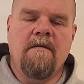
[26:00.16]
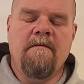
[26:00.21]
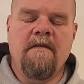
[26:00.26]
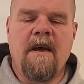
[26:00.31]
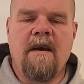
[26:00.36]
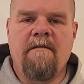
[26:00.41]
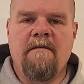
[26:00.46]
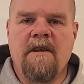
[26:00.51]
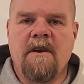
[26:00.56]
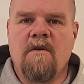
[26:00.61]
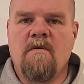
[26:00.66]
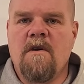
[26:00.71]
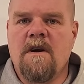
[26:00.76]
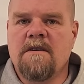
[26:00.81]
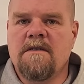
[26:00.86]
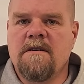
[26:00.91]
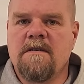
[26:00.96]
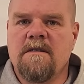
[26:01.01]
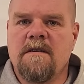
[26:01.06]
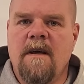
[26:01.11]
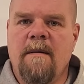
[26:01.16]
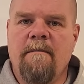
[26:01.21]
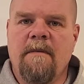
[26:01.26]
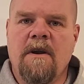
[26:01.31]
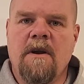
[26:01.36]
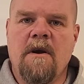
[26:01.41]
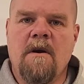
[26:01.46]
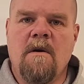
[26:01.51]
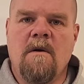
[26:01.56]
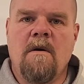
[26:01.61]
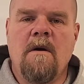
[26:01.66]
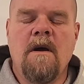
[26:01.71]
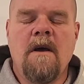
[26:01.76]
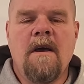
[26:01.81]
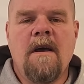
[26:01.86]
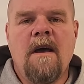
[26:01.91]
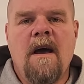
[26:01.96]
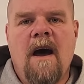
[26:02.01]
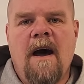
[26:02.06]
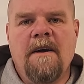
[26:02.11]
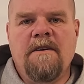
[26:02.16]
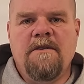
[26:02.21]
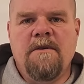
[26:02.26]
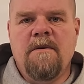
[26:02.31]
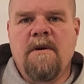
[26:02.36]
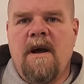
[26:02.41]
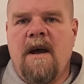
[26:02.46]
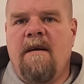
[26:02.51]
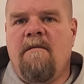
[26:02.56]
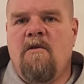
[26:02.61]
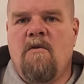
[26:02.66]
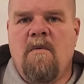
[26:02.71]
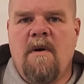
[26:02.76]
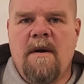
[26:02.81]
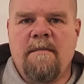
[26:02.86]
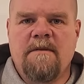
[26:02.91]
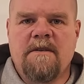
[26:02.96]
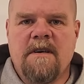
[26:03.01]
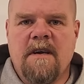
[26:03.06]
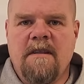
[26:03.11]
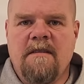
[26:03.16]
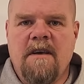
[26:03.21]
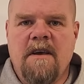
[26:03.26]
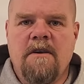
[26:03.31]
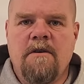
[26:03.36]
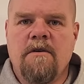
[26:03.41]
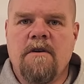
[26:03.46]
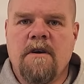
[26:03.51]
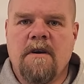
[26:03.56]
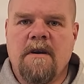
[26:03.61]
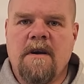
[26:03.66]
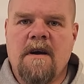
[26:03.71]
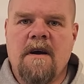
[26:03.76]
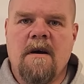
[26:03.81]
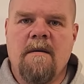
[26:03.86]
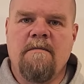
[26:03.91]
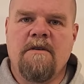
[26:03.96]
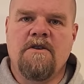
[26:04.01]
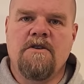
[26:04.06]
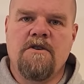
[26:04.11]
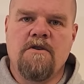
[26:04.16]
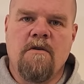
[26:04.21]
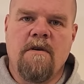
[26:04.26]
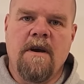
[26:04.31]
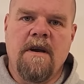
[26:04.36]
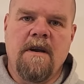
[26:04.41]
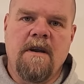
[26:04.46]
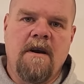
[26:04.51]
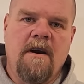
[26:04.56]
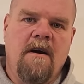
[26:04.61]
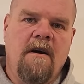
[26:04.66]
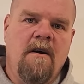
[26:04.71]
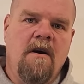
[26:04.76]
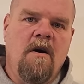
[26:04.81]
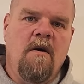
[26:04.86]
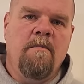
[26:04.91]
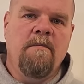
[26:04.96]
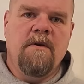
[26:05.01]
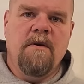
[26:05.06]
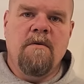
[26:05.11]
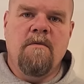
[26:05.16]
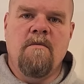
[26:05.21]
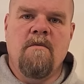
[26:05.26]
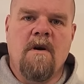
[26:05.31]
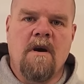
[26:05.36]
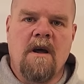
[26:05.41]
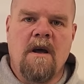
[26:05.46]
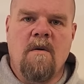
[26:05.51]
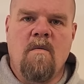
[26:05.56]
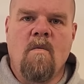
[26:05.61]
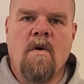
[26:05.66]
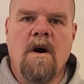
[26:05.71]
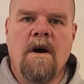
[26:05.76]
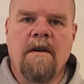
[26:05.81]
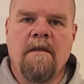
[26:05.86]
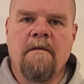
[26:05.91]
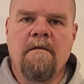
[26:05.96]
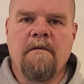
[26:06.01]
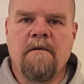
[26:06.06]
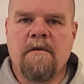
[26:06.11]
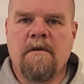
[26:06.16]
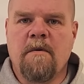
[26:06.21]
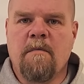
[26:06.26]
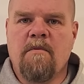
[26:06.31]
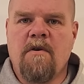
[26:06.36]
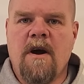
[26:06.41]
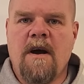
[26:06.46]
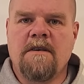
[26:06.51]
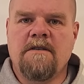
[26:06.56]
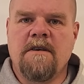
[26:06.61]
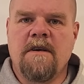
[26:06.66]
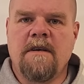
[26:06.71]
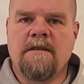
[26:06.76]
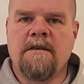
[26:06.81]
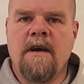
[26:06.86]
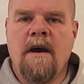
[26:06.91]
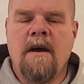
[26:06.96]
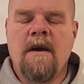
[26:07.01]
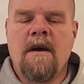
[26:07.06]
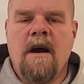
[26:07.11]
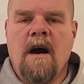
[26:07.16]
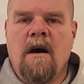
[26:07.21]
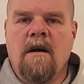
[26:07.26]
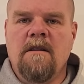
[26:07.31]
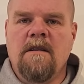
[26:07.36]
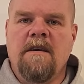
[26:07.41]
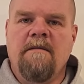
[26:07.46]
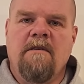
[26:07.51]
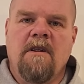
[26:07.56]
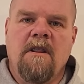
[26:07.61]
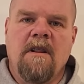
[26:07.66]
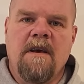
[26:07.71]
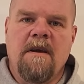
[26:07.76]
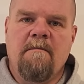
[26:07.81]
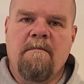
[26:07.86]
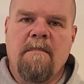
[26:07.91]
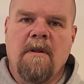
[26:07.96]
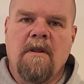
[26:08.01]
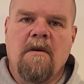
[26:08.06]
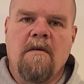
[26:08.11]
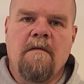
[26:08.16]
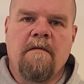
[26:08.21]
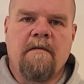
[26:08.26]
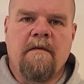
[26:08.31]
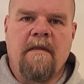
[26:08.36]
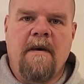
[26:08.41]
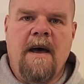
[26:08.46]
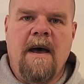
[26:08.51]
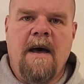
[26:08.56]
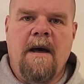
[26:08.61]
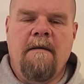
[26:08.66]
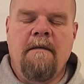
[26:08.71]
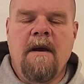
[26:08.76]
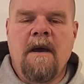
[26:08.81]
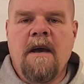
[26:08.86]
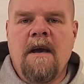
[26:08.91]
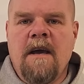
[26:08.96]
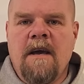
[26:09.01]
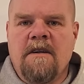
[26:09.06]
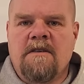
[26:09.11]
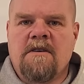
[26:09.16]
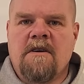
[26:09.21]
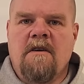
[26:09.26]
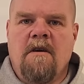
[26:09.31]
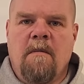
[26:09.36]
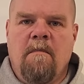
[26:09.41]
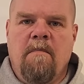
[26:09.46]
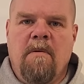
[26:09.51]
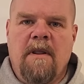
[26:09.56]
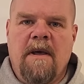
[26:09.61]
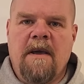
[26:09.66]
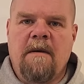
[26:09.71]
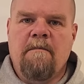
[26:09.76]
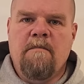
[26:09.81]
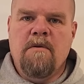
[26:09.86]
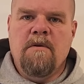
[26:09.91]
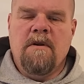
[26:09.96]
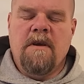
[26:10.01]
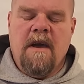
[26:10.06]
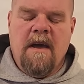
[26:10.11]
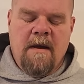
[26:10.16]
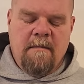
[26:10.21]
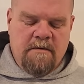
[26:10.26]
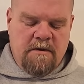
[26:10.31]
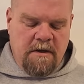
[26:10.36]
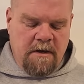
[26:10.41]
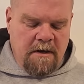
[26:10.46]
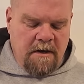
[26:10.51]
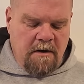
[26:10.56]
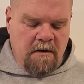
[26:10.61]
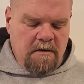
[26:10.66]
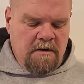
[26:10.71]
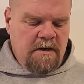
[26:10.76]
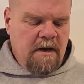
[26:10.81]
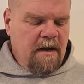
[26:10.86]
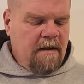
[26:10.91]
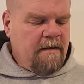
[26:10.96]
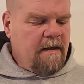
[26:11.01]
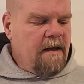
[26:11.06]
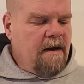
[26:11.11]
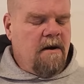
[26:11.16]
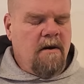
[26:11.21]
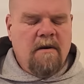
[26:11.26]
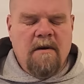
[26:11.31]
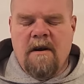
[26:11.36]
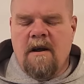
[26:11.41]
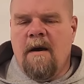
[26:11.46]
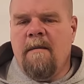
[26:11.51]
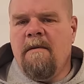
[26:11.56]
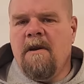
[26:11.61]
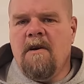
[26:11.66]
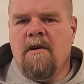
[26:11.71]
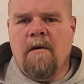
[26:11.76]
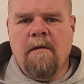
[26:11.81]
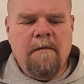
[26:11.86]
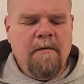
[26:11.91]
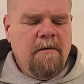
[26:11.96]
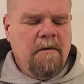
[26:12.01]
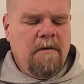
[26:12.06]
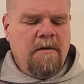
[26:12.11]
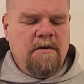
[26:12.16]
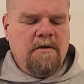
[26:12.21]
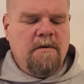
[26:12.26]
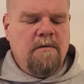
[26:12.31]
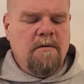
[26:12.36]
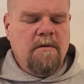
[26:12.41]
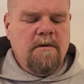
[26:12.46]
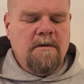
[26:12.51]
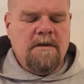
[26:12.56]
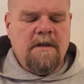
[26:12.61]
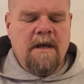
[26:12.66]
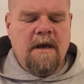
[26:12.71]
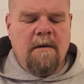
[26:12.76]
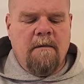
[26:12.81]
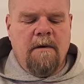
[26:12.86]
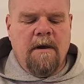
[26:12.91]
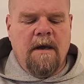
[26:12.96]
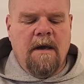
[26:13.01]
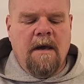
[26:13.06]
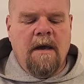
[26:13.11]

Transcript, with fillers: If you have any questions, let me know. I do have a website that you could come and join and I'll help you one-on-one -on -one through your project. I'll leave a link below for that. It's called Plank Bootcamp, so you can go check that out. Now I'm gonna go through the tools that we